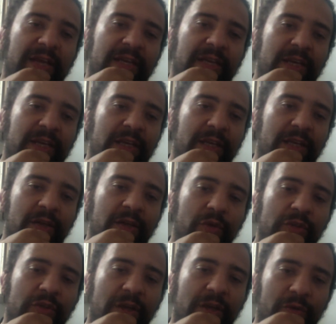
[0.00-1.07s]
and he
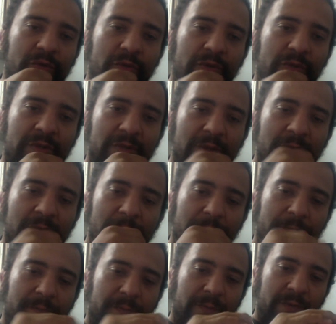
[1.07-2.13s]
knows how to
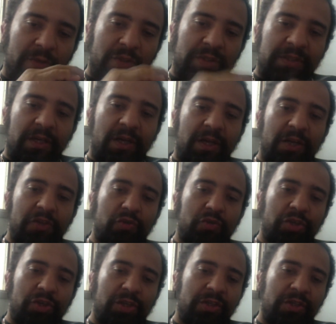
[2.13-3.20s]
study
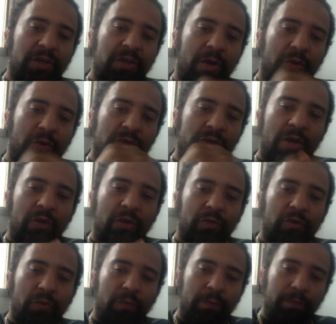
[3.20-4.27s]
jujitsu and how how
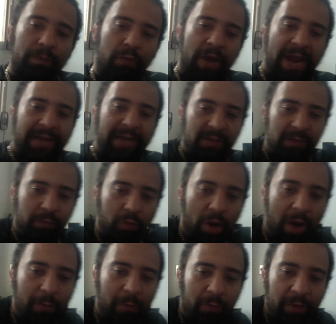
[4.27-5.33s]
to practice
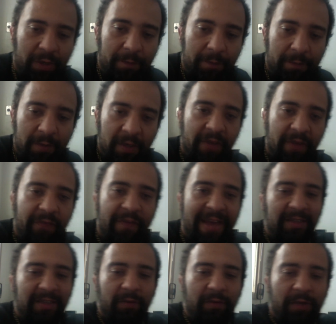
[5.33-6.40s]
properly and
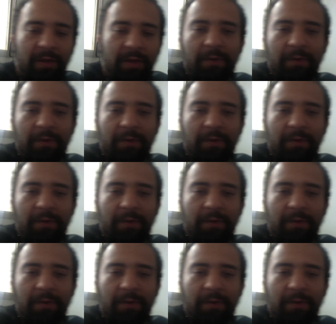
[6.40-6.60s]
effectively.